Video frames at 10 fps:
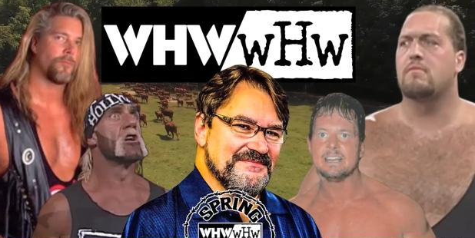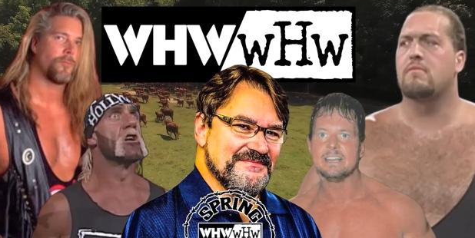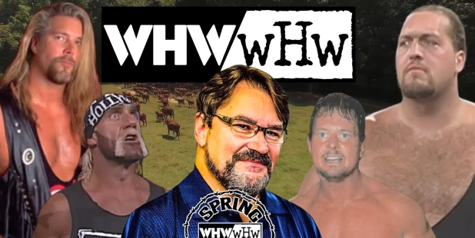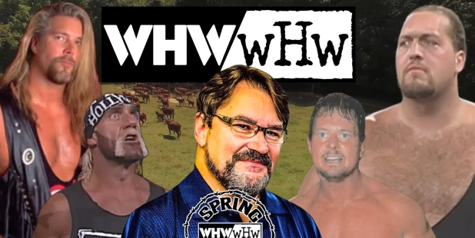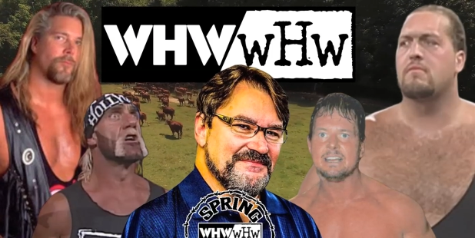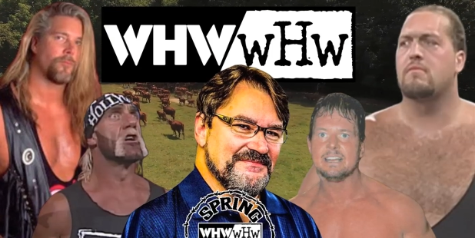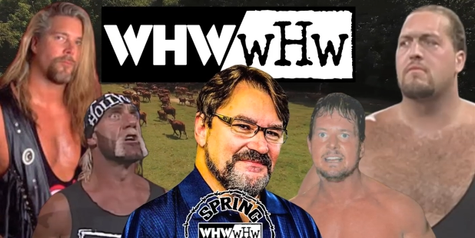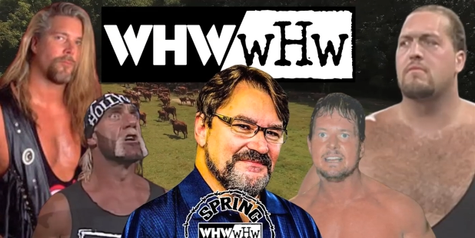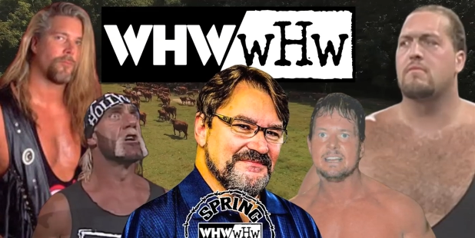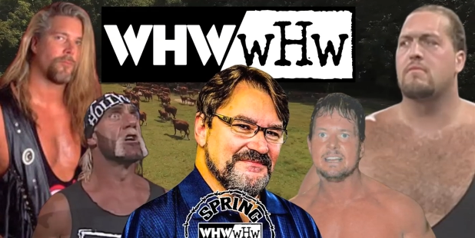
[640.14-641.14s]

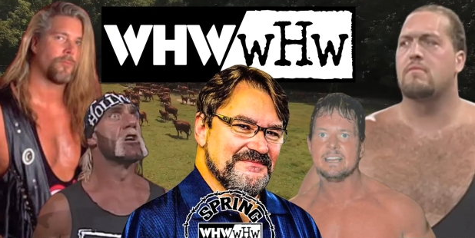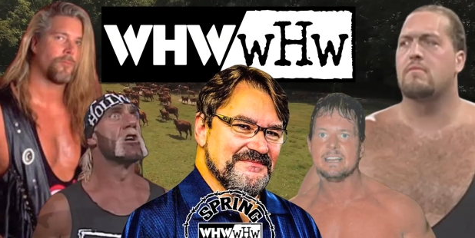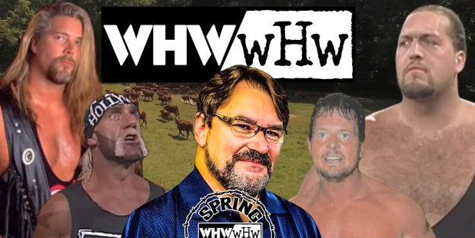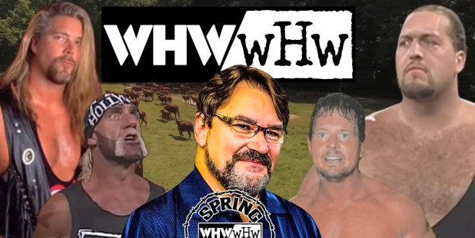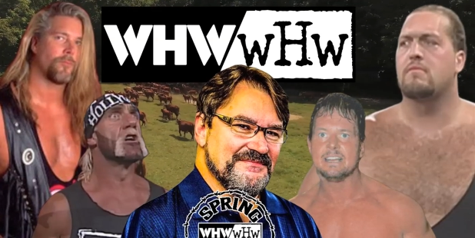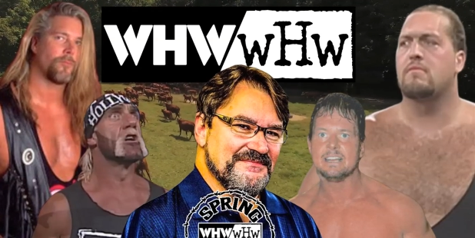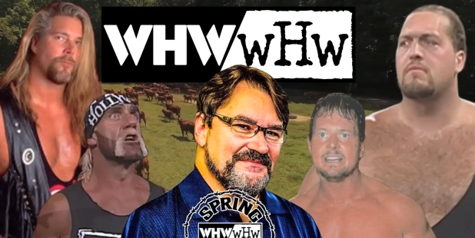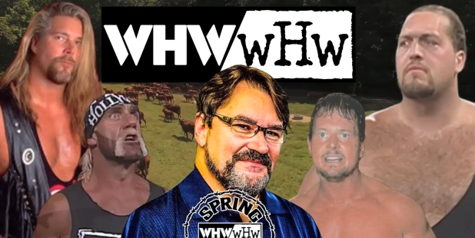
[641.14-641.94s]
Nobody speaks.